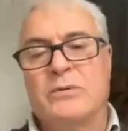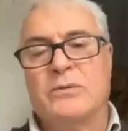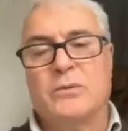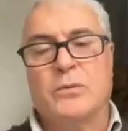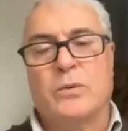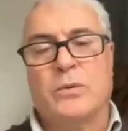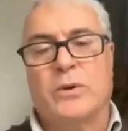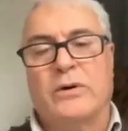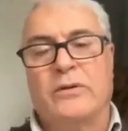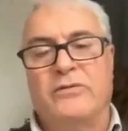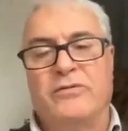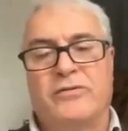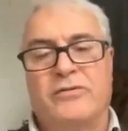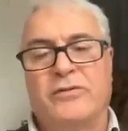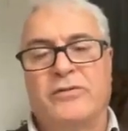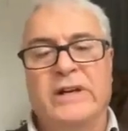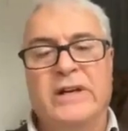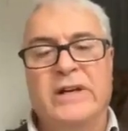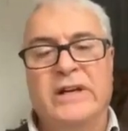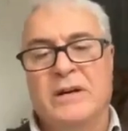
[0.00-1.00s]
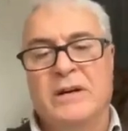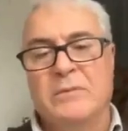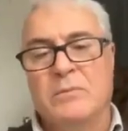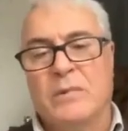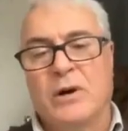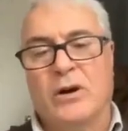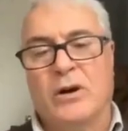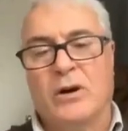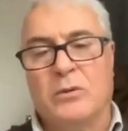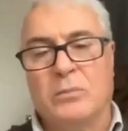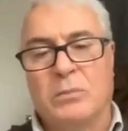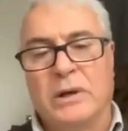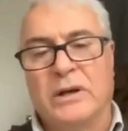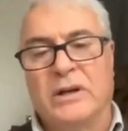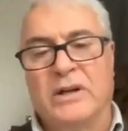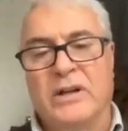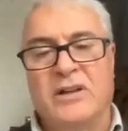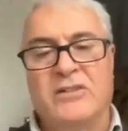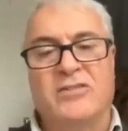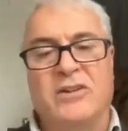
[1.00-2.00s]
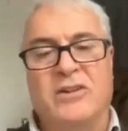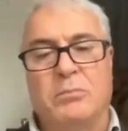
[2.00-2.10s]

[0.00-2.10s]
where free hemoglobin is a